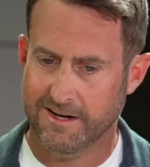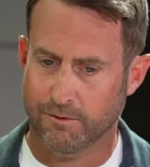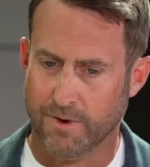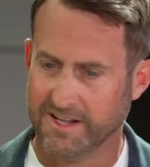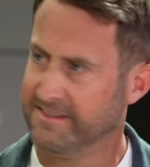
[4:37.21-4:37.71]

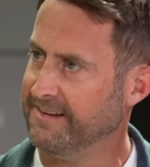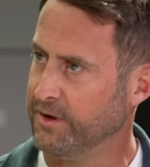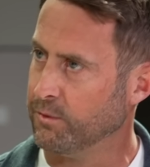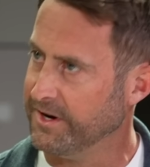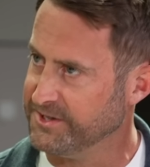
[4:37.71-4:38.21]
relatively
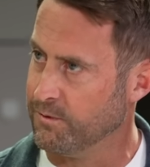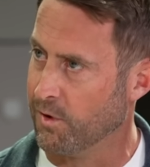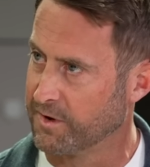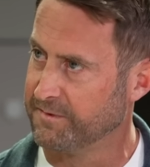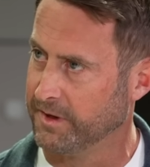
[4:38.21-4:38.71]
rigid
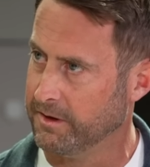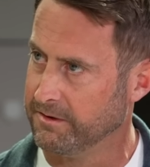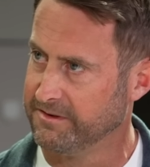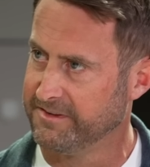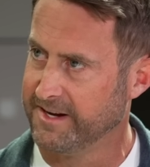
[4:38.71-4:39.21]

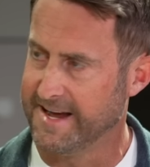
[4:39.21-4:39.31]
workflows